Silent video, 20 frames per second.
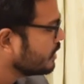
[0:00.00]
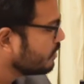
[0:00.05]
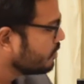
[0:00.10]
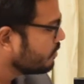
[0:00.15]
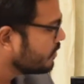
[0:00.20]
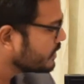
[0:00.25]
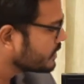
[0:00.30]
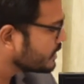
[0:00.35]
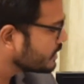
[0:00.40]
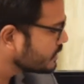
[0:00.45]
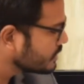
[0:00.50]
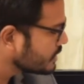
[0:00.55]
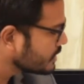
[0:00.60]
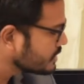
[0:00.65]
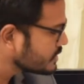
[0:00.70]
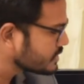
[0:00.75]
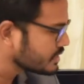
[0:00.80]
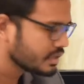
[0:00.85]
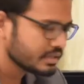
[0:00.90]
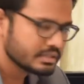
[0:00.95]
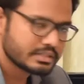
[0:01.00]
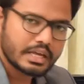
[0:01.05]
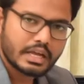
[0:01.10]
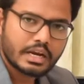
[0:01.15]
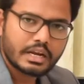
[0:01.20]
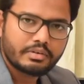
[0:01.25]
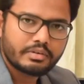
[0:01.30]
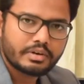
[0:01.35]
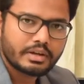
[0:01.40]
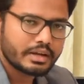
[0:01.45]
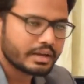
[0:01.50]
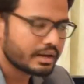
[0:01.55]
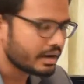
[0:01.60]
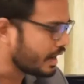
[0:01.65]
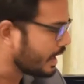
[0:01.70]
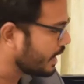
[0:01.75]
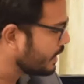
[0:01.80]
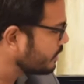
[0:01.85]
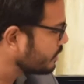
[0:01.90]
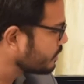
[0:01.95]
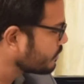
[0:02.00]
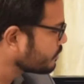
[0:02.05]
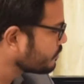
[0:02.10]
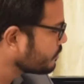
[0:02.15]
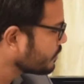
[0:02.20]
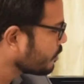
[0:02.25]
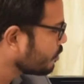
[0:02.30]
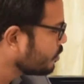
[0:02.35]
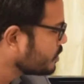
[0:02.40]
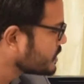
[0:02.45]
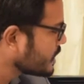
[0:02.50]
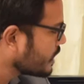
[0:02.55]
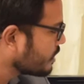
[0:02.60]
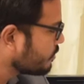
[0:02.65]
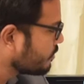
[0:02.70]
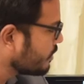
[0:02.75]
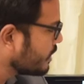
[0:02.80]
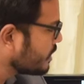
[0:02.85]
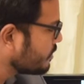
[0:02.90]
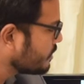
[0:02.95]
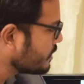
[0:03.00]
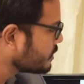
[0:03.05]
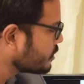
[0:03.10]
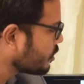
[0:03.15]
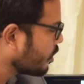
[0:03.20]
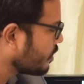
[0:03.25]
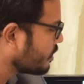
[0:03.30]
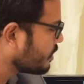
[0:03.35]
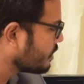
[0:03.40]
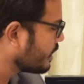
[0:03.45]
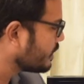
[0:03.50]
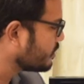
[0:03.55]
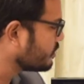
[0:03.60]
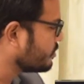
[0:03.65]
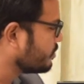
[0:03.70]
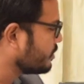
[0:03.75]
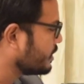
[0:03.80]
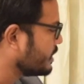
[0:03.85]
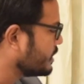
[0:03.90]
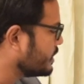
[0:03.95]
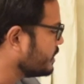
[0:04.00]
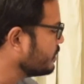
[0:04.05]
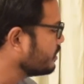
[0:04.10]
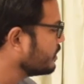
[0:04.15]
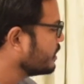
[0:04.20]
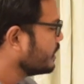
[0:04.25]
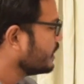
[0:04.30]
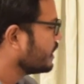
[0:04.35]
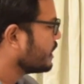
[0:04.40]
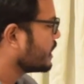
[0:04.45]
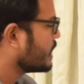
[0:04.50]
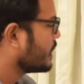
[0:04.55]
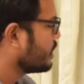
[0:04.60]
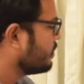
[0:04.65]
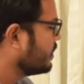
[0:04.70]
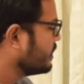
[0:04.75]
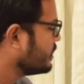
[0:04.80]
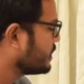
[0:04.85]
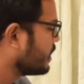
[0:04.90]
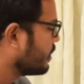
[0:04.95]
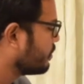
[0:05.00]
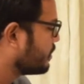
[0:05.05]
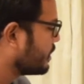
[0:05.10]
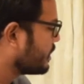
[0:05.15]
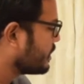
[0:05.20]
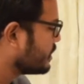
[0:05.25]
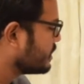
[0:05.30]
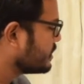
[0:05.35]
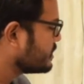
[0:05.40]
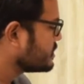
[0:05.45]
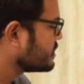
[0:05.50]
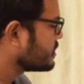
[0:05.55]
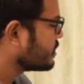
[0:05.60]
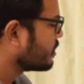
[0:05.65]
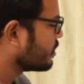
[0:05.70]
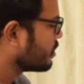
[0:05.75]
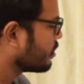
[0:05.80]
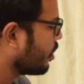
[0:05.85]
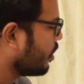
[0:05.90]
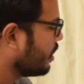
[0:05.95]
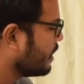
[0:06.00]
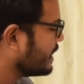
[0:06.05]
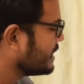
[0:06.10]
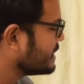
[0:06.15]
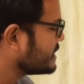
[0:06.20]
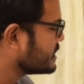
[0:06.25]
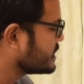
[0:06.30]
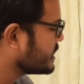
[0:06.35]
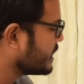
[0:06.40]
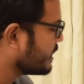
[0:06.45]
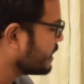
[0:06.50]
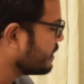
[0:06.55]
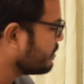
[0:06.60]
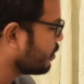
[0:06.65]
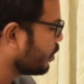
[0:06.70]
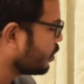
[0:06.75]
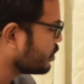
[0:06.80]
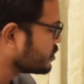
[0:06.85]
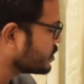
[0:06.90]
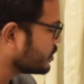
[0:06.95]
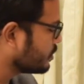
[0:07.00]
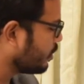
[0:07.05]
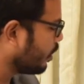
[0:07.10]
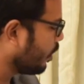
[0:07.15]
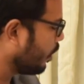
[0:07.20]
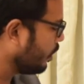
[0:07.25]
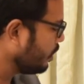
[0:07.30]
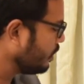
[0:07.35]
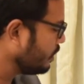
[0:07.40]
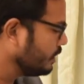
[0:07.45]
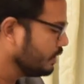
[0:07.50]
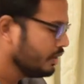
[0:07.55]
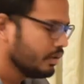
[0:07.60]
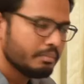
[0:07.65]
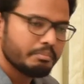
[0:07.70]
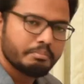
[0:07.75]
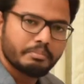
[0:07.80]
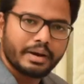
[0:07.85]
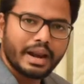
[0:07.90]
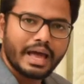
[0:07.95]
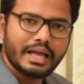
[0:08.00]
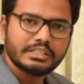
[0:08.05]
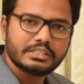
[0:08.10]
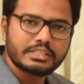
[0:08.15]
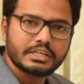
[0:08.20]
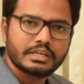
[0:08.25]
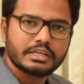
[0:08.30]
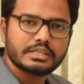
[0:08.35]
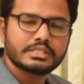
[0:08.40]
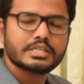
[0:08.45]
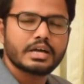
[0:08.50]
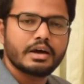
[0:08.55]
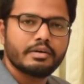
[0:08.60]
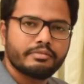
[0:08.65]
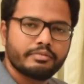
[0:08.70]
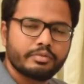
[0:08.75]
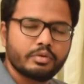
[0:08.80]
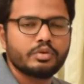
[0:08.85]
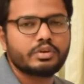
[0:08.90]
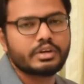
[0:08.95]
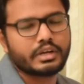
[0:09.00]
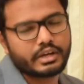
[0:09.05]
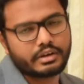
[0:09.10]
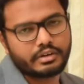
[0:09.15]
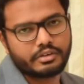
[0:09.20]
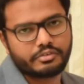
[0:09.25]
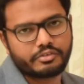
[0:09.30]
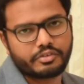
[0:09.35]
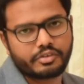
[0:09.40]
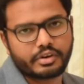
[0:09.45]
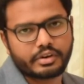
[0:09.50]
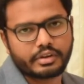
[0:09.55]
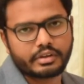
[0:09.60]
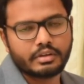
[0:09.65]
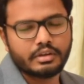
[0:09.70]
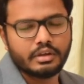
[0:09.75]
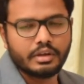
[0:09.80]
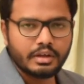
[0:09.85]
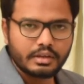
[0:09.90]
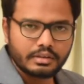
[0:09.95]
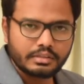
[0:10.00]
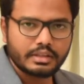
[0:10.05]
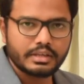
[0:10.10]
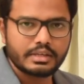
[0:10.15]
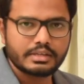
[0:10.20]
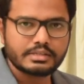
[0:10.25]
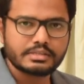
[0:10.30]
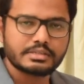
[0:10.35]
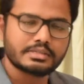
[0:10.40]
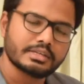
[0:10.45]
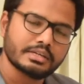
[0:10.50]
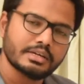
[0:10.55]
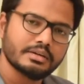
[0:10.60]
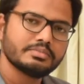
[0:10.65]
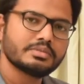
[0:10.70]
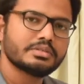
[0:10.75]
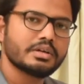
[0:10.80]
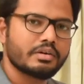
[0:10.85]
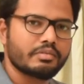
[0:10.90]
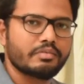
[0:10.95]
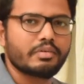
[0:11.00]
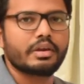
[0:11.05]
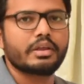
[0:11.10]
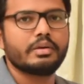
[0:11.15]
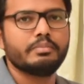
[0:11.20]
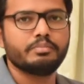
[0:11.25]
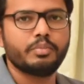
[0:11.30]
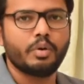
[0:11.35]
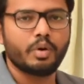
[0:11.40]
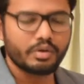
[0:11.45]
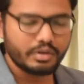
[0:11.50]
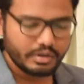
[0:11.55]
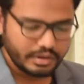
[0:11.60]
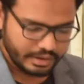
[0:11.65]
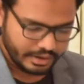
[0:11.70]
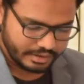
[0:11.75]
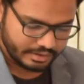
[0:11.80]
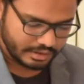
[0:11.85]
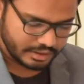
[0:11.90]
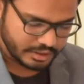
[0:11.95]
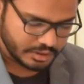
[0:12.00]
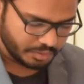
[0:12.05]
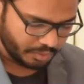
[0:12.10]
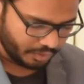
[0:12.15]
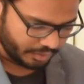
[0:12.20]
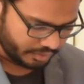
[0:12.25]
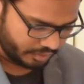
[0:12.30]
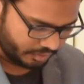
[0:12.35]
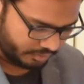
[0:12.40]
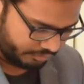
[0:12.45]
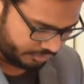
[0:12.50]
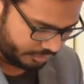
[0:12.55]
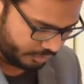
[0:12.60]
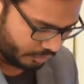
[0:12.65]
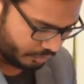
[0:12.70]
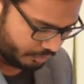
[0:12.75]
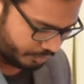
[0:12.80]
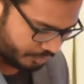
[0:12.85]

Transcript: within this salivary gland, which are filled with contrast media, giving the appearance called as cherry blossom or branchless fruit-laden tree. These terms are very important in entrance point of view.